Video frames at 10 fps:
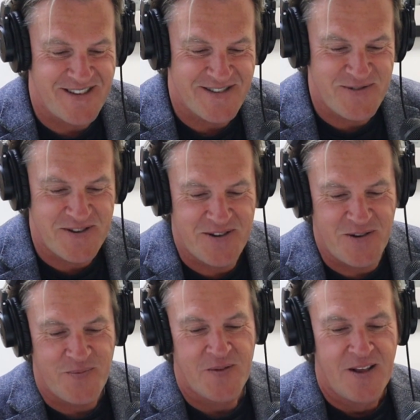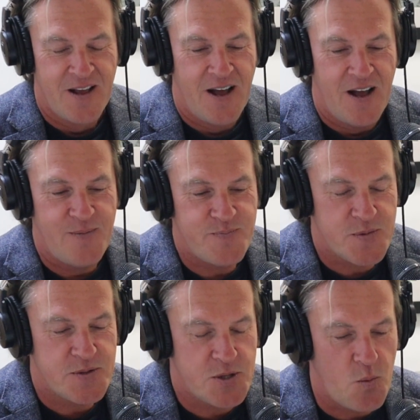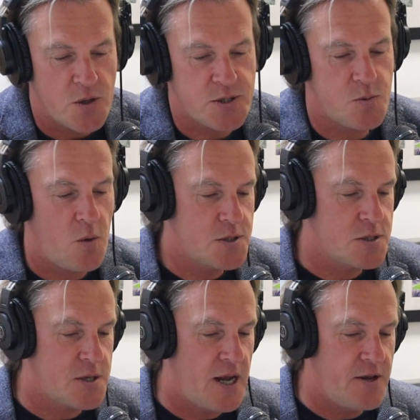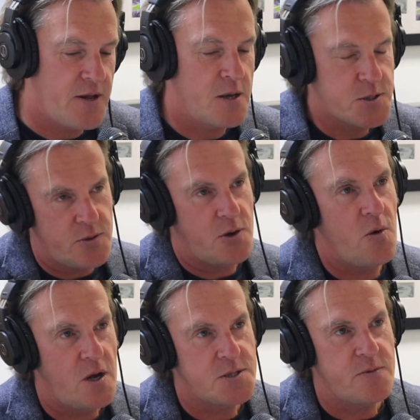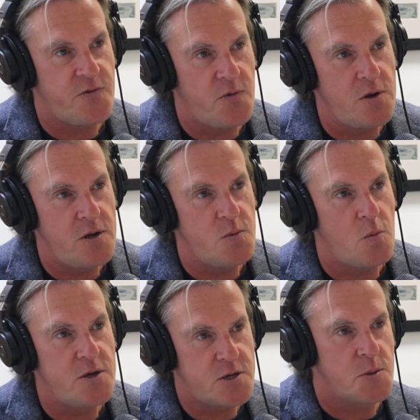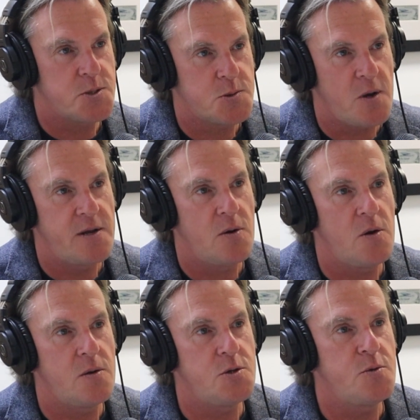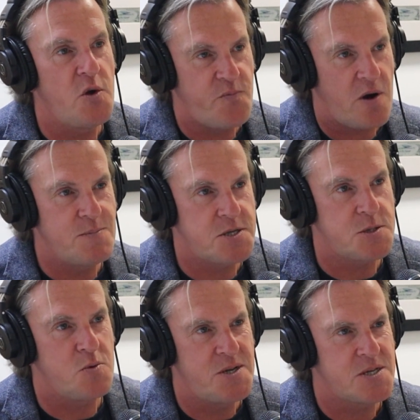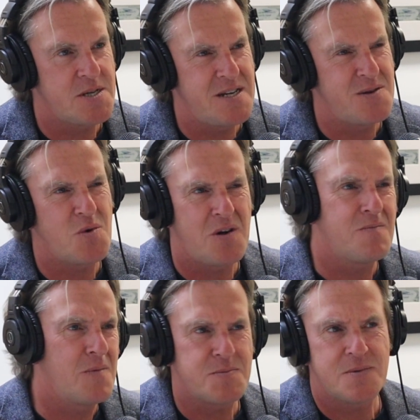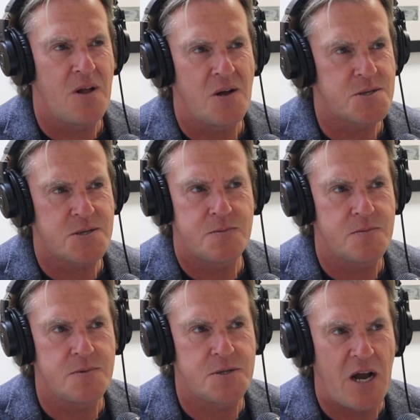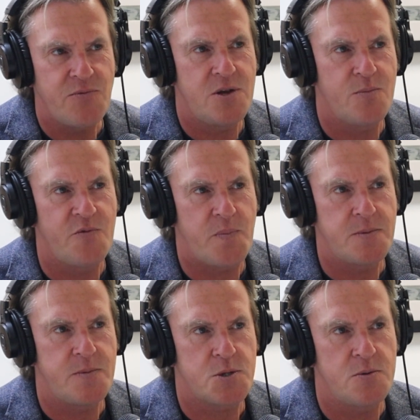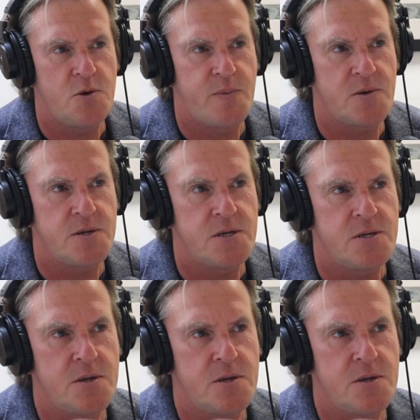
That's really cool. So what's anything else on the horizon for you? What are you concentrating on? You moved premises recently. Well, last January you moved into a new building, didn't you?